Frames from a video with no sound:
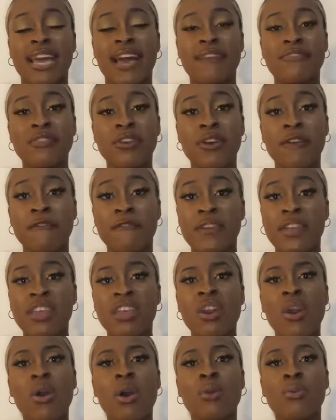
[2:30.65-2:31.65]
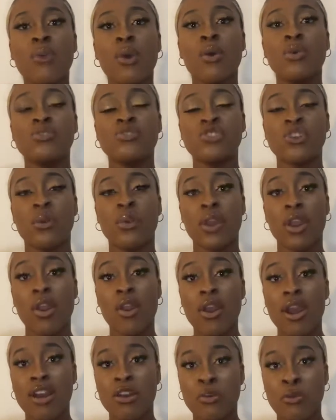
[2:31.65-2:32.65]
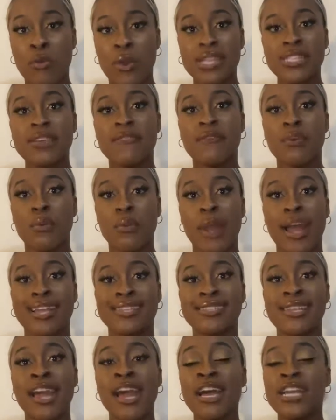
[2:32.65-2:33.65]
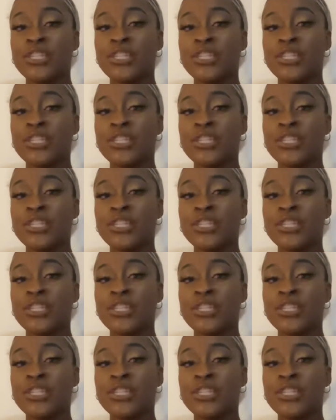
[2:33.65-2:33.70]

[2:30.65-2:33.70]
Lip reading: after a video arose showing her aggressive arrest